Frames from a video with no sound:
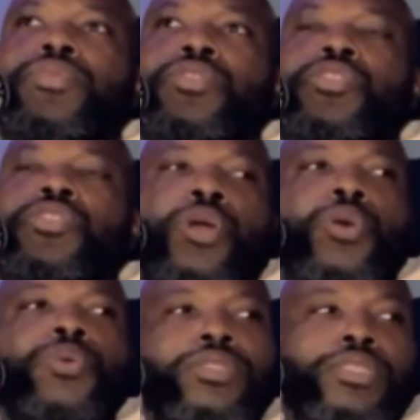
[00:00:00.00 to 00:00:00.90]
So
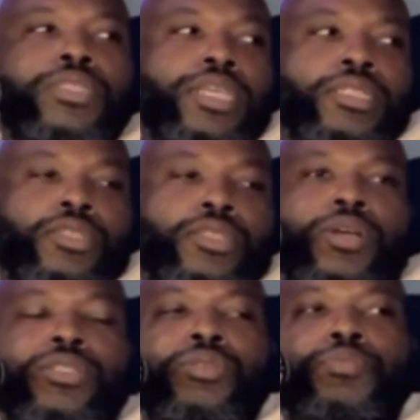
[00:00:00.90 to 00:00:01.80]
those things
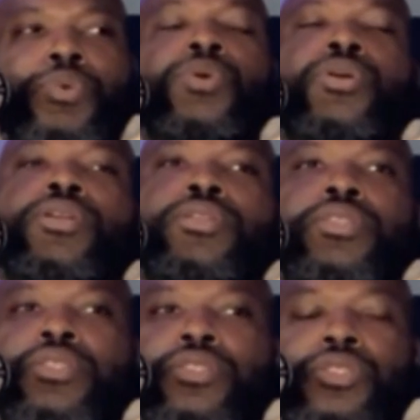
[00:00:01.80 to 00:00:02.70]
across the board
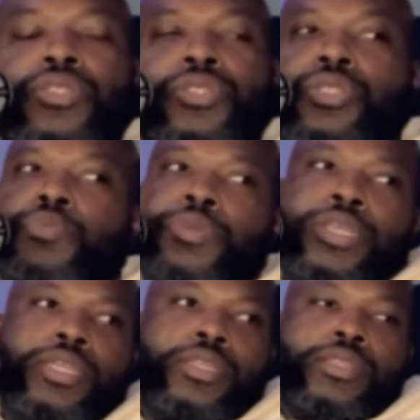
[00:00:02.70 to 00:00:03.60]
should
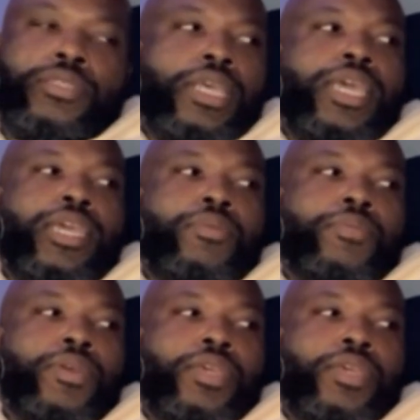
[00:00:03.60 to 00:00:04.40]
be the same.